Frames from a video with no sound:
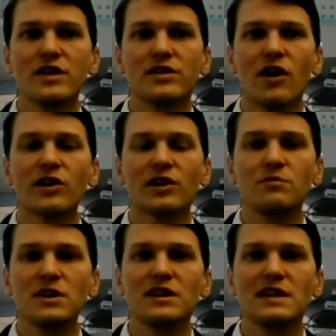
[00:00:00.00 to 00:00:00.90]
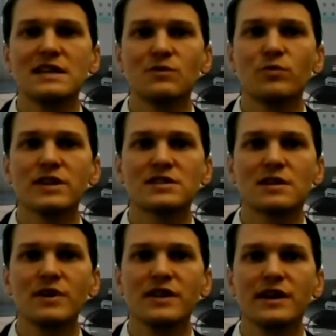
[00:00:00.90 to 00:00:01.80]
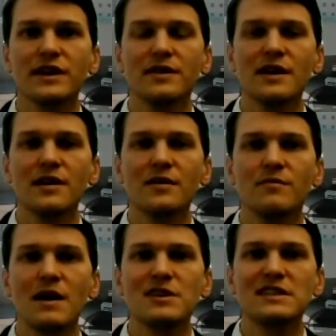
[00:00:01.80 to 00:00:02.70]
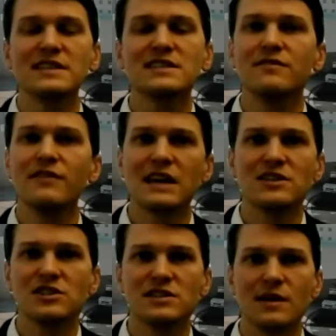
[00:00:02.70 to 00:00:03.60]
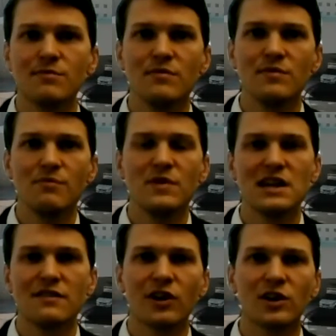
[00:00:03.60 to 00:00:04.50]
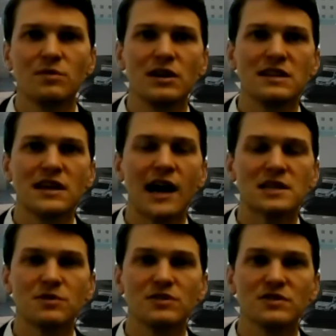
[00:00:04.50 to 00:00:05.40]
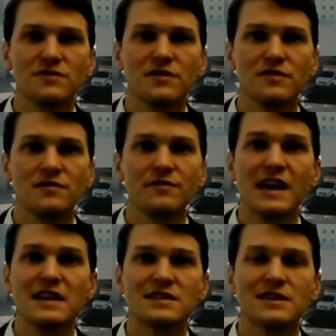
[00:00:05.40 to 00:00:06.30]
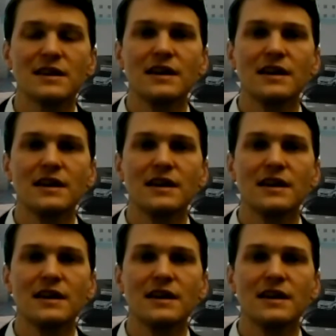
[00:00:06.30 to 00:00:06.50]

our communities and with some of the maybe disadvantages that many of our community hospitals face,